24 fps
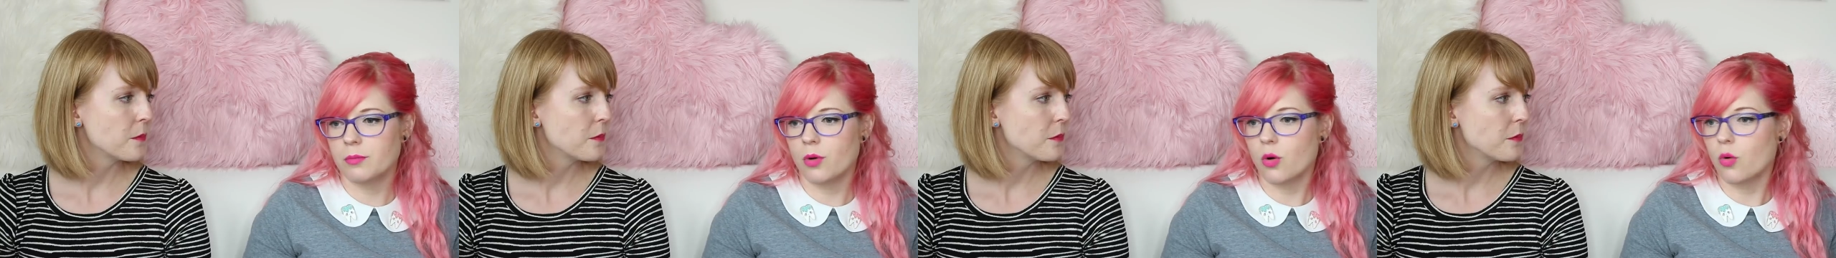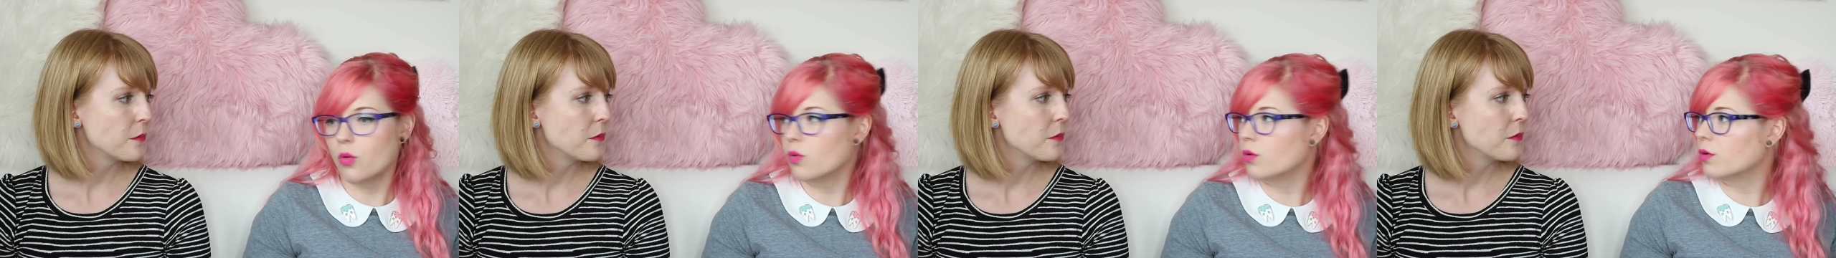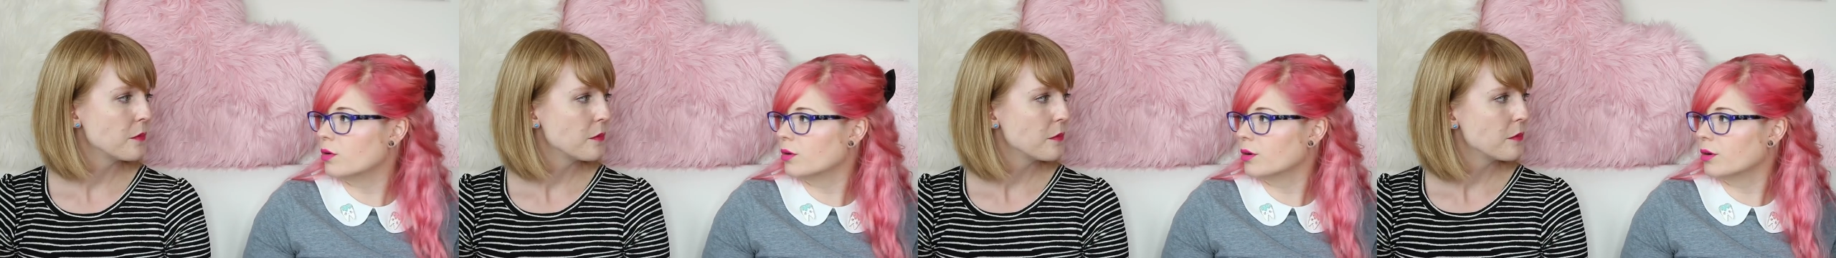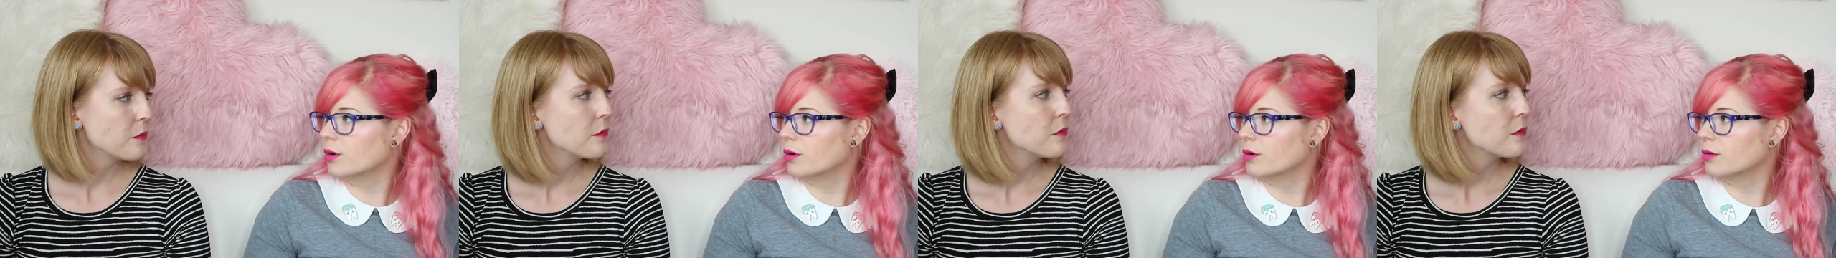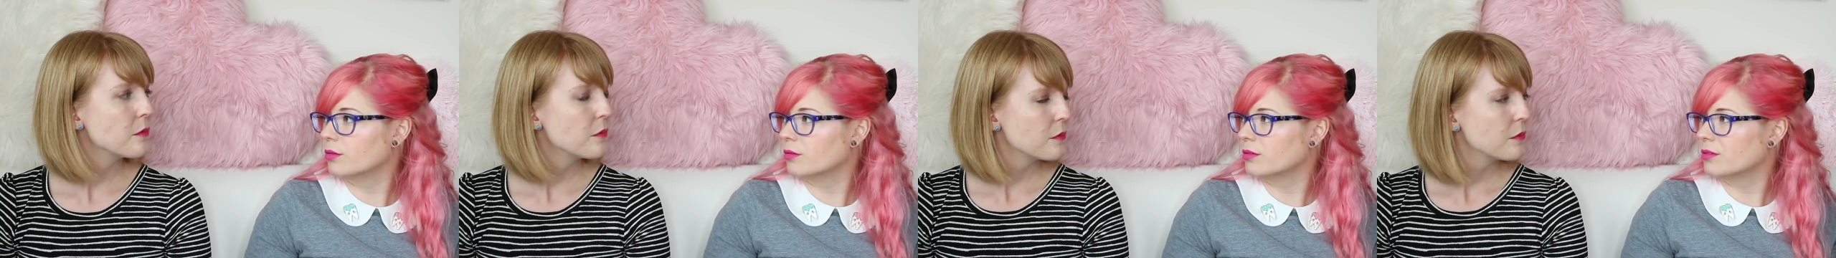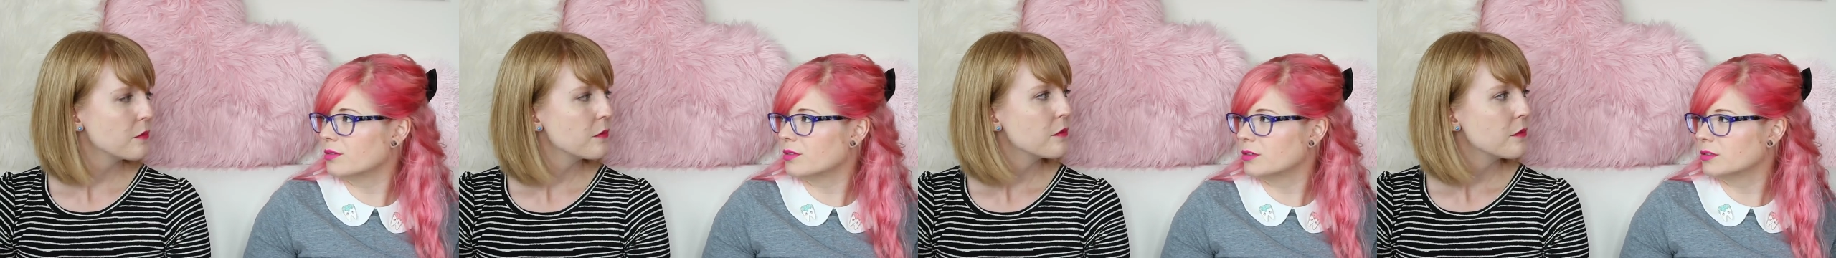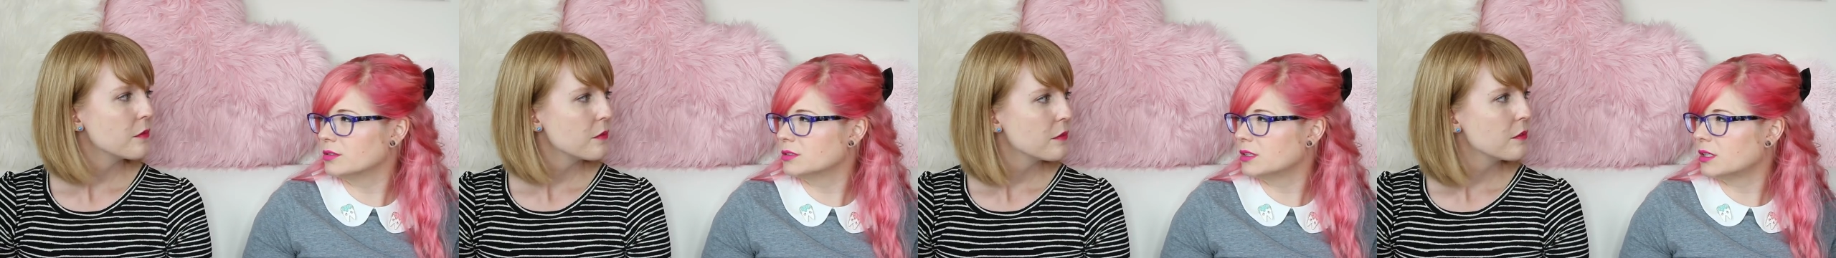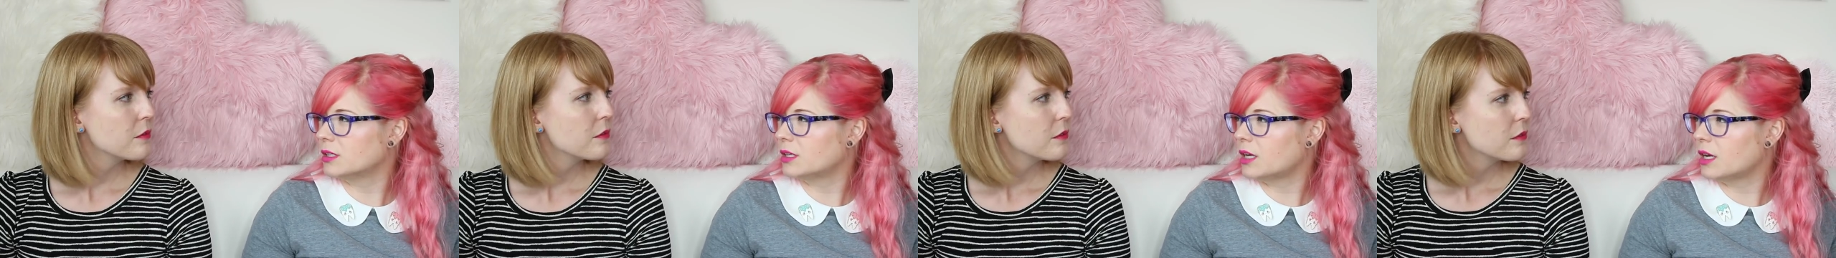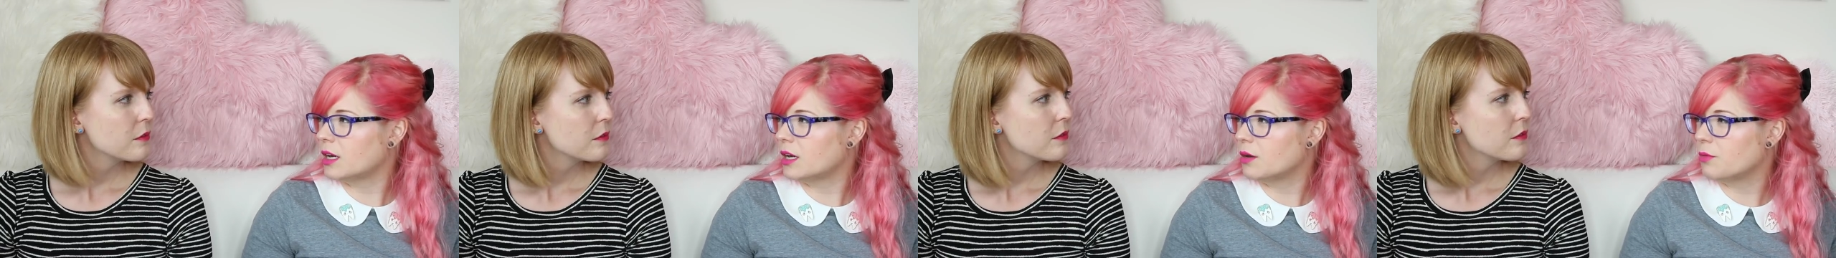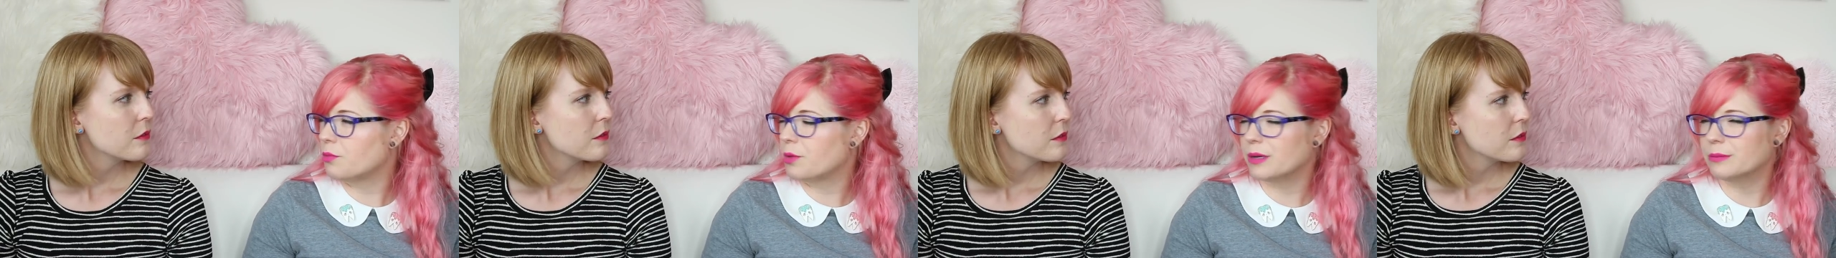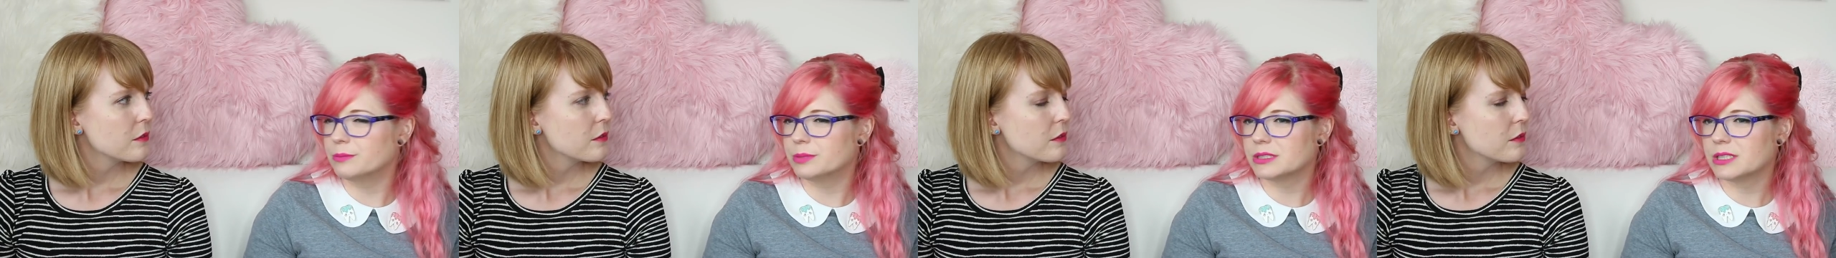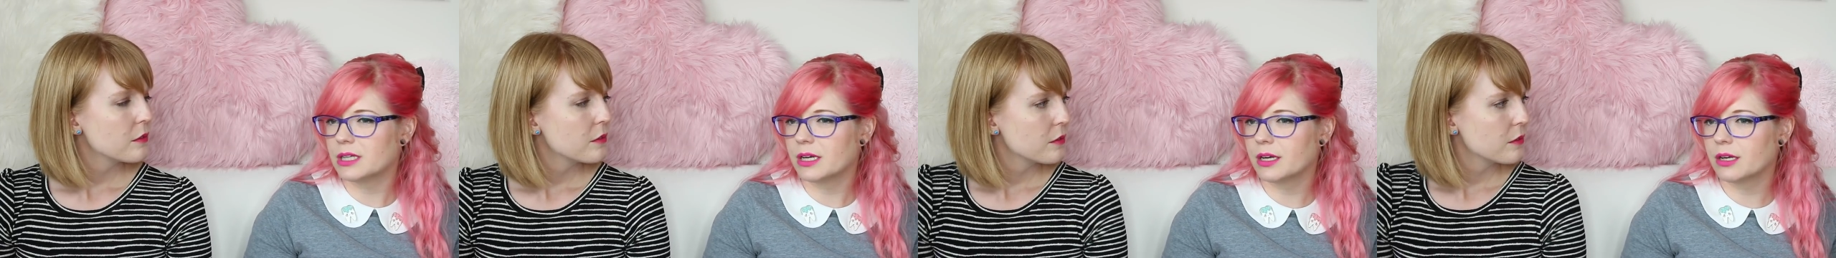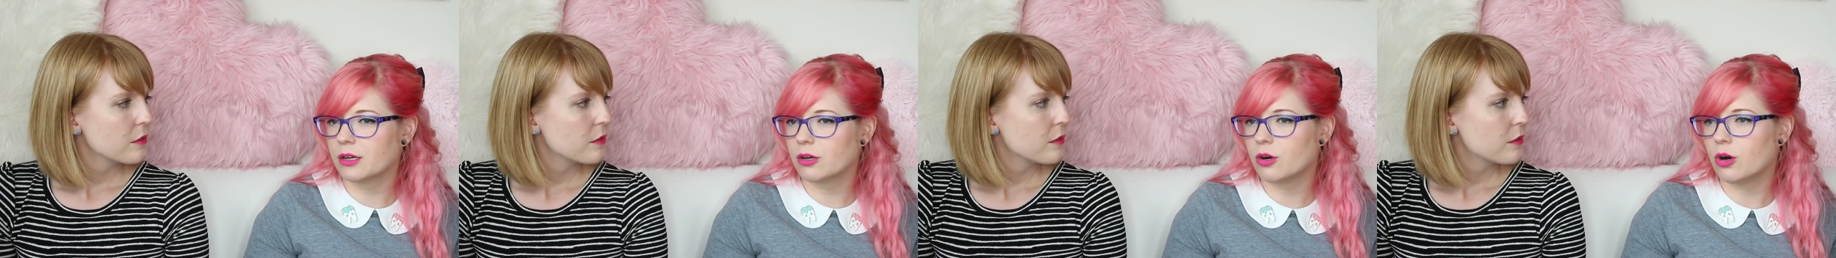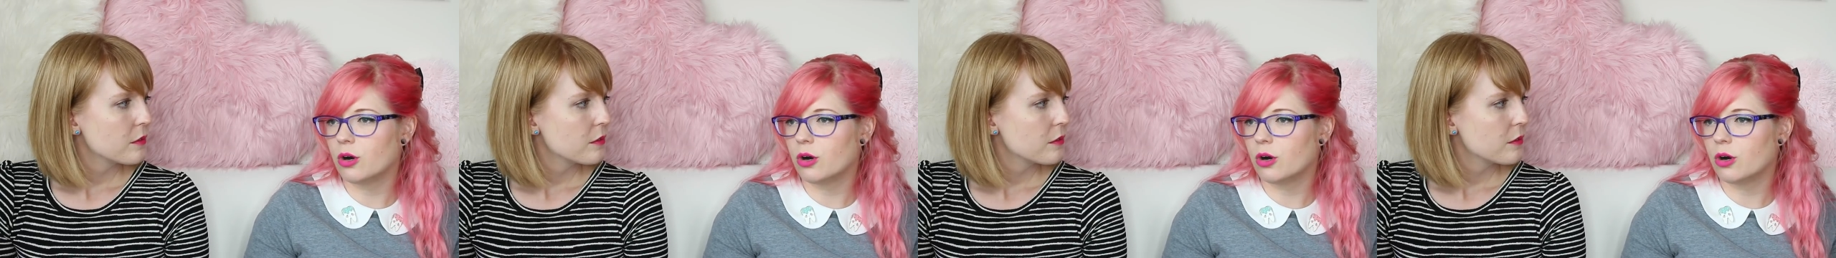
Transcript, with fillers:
Speaker 1: Or there's a website